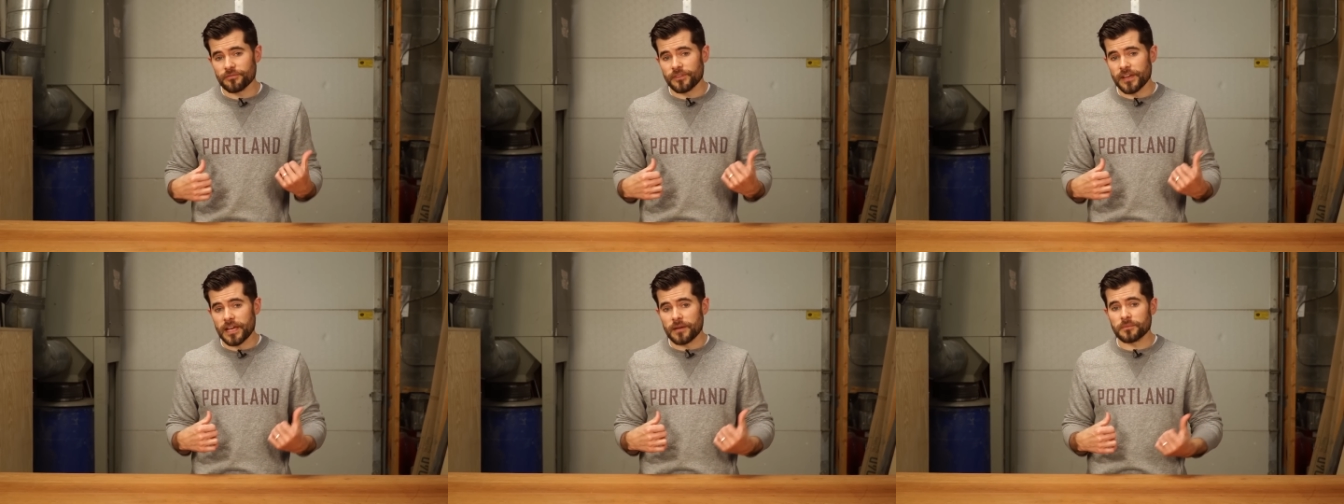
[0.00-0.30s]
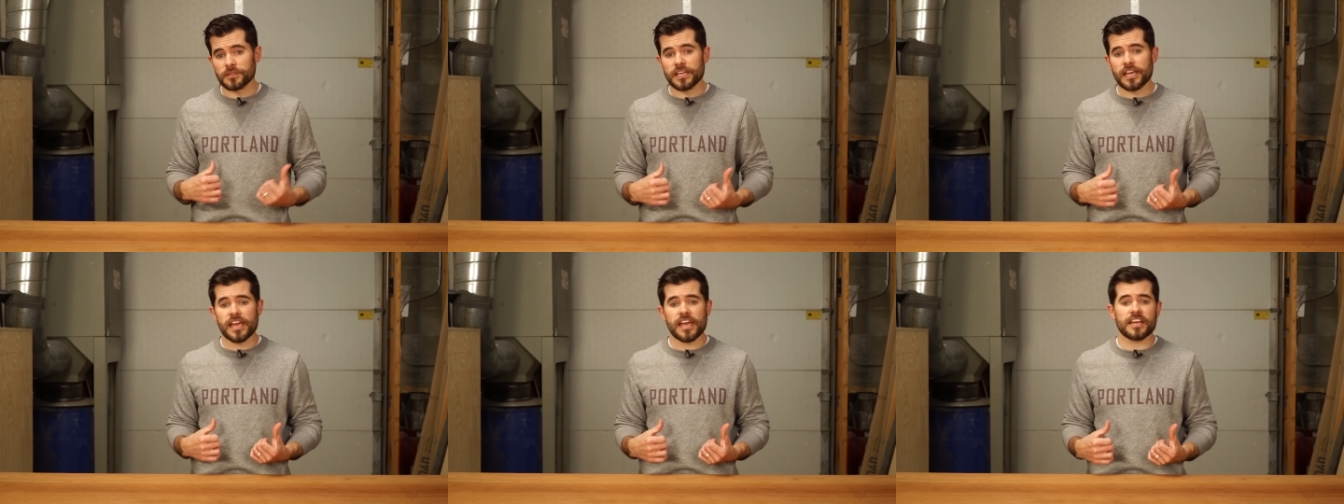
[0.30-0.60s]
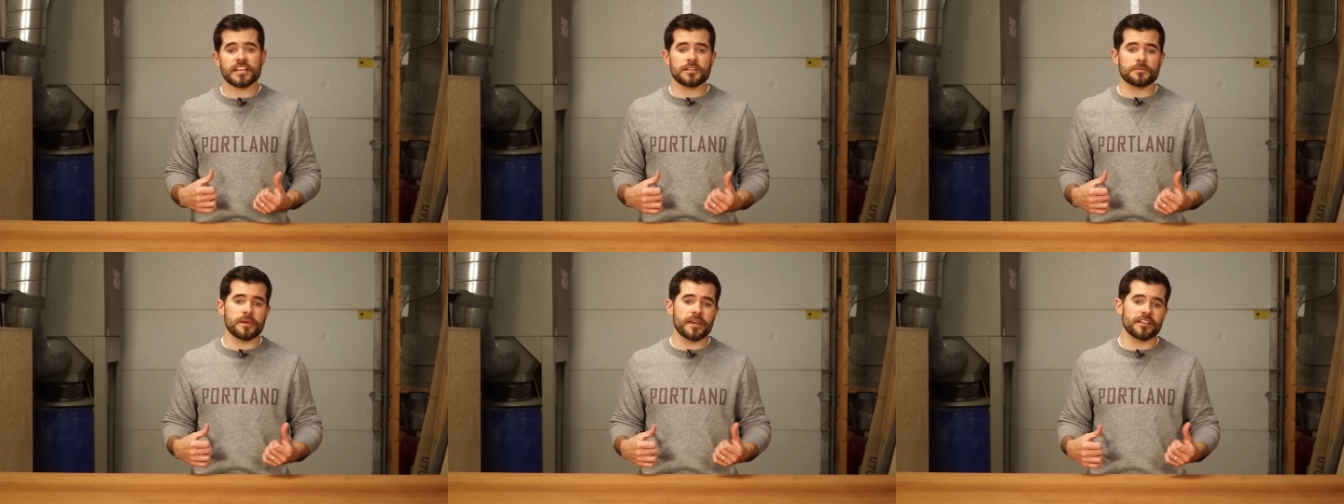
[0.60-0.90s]
Family
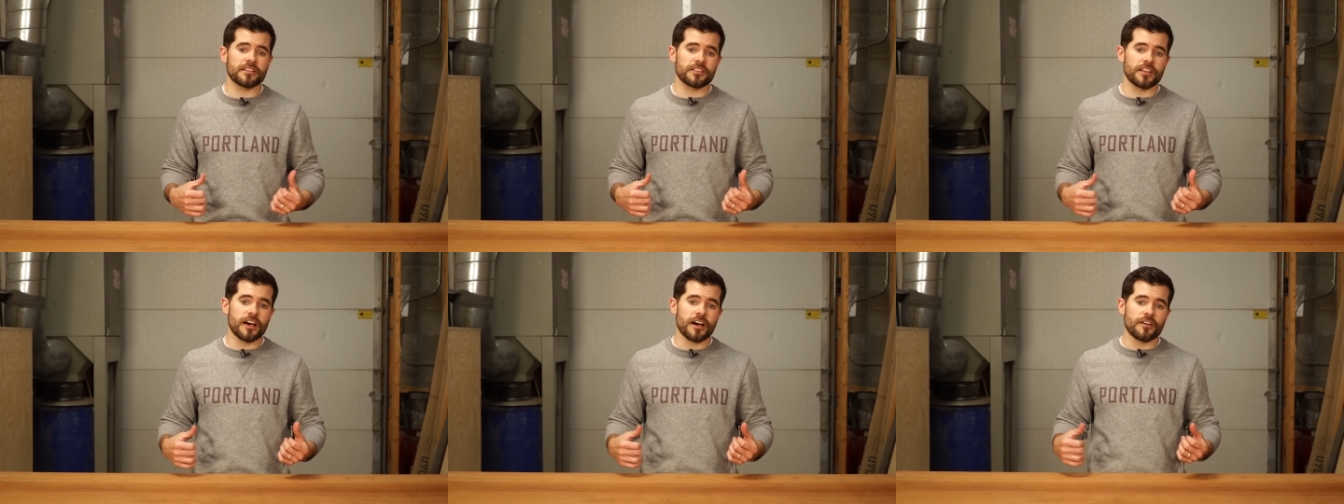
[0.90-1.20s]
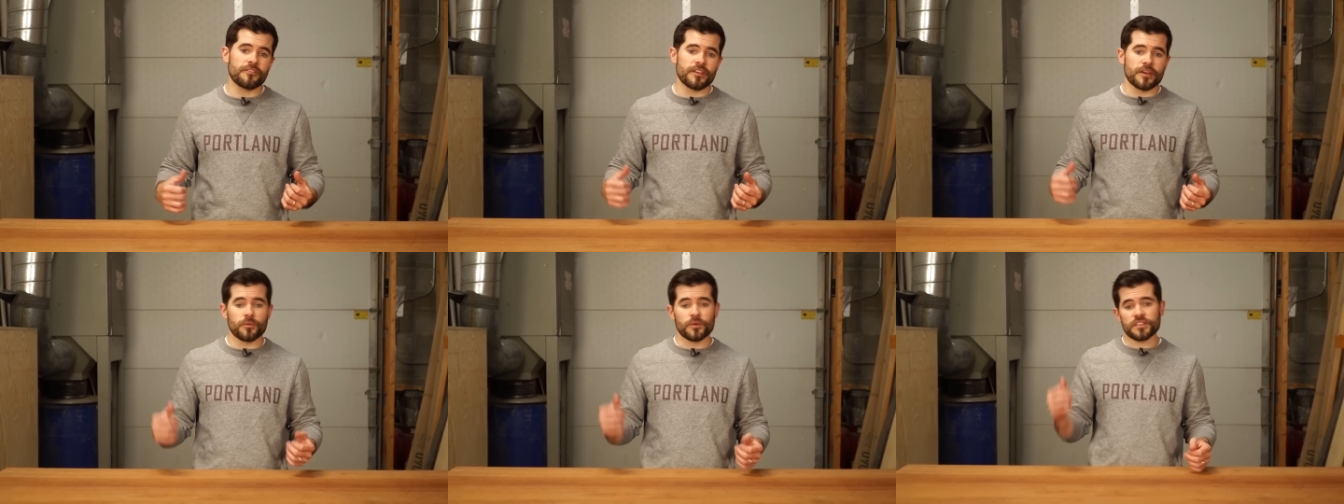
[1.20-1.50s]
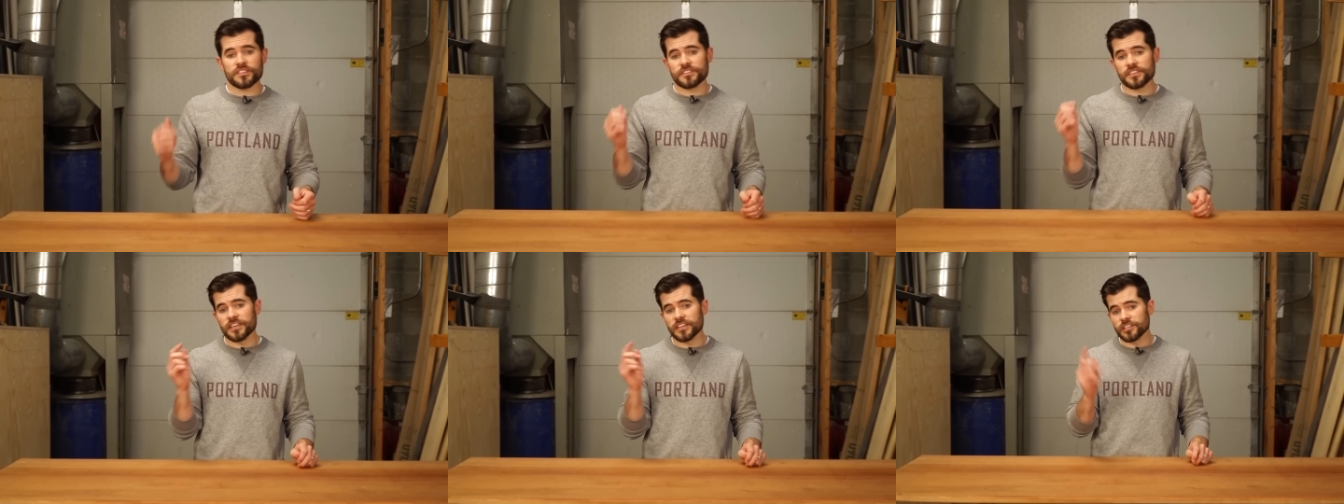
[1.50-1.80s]
Handyman love and we
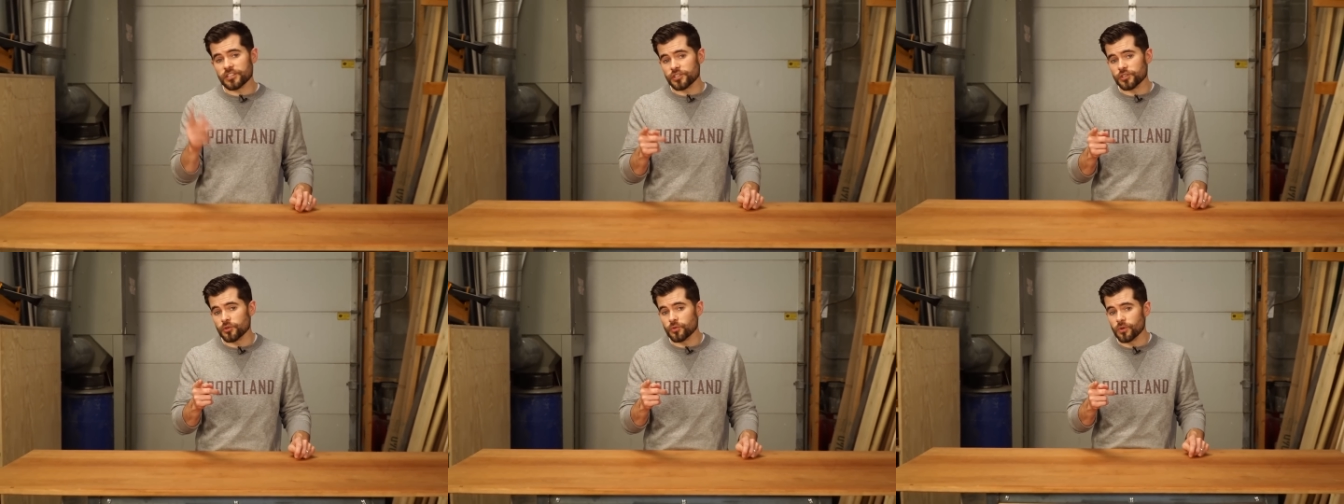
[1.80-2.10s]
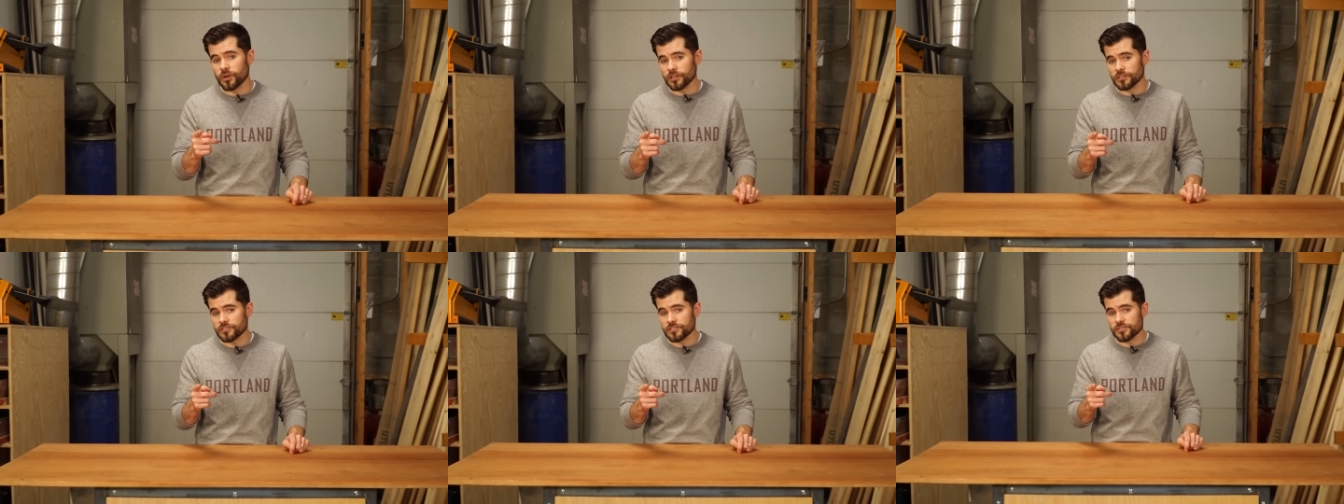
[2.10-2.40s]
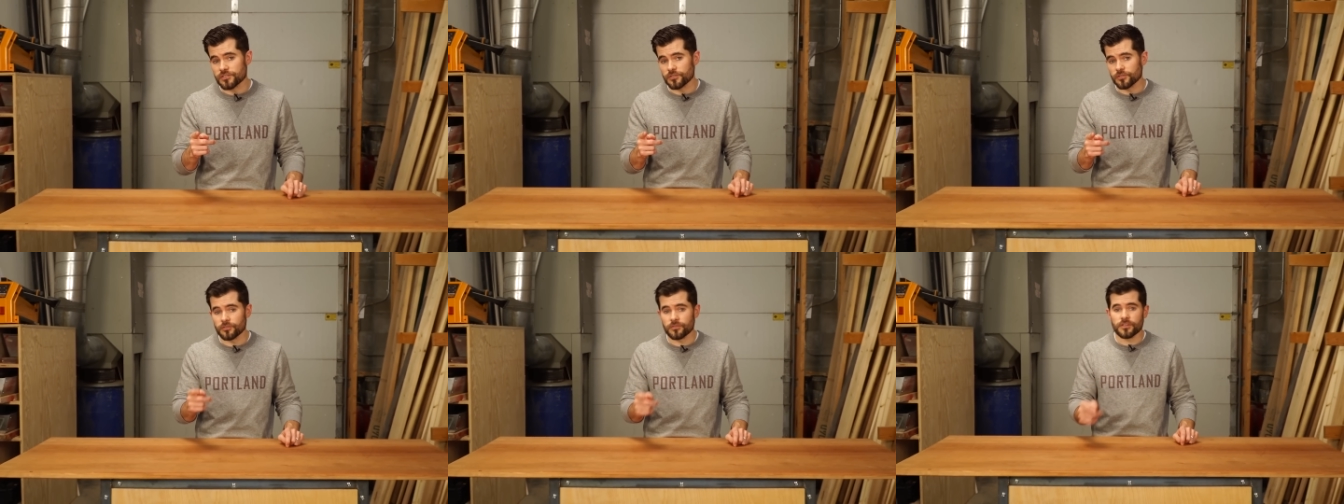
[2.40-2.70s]
think you will
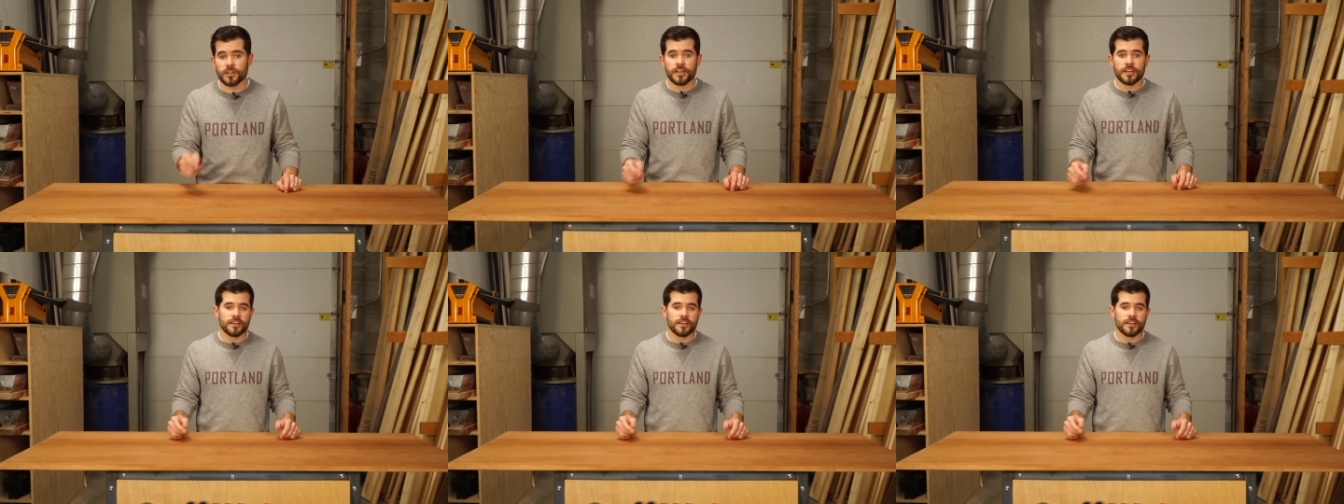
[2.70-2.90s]
too.